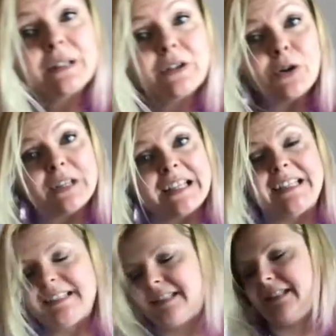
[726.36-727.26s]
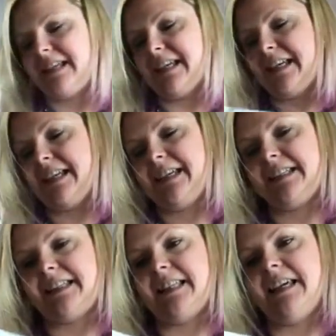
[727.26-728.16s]
but not least is
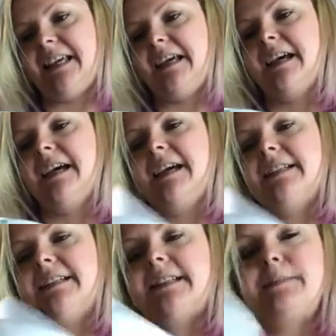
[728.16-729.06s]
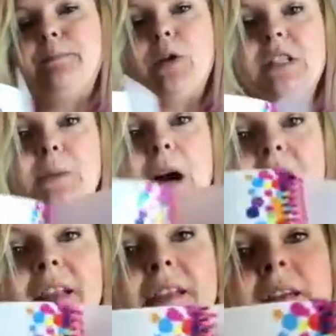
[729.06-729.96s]
the spotty
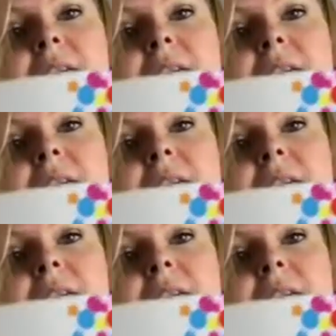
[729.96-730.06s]
one,